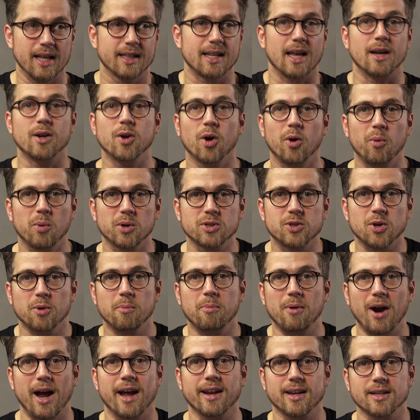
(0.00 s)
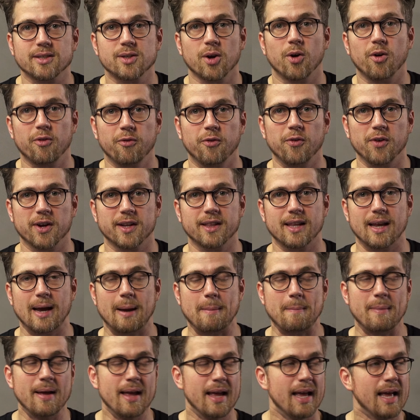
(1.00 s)
they know what your brand is offering
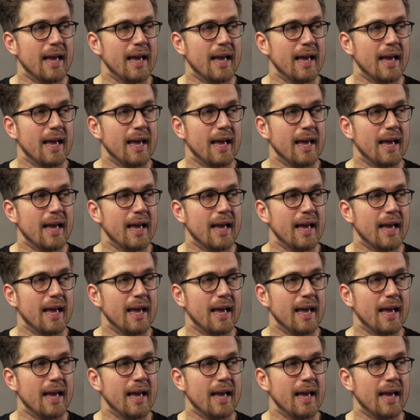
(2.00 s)
them.